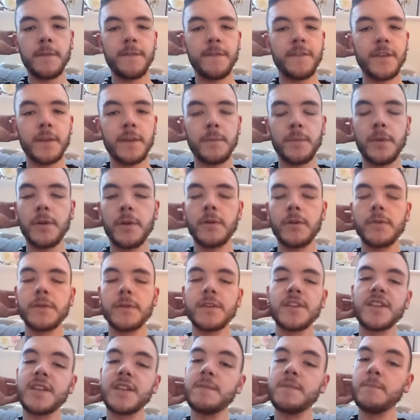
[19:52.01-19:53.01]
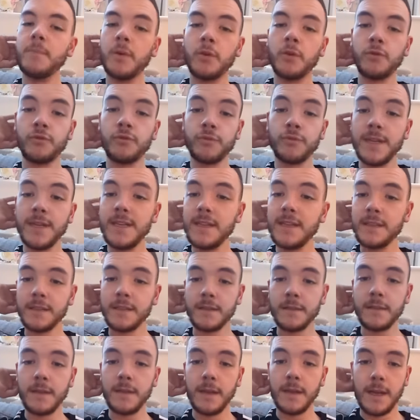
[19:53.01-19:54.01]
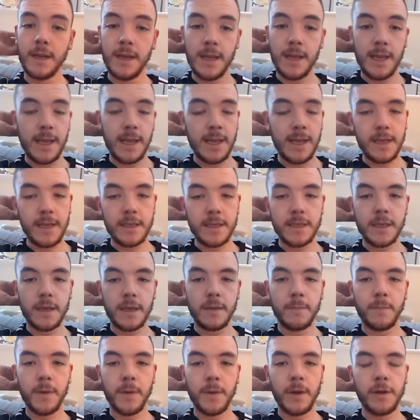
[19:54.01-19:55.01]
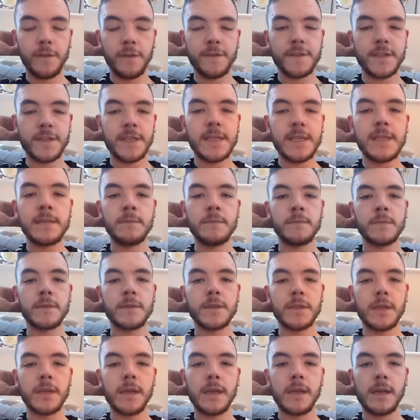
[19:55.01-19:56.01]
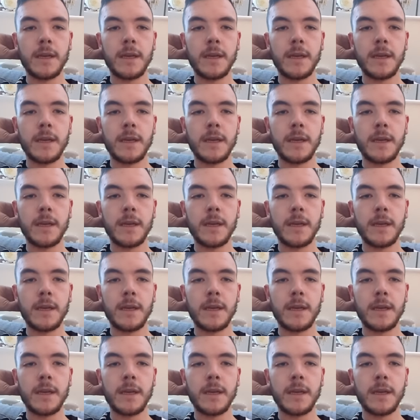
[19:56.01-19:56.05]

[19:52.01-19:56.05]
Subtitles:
for the pure and simple reason is both teams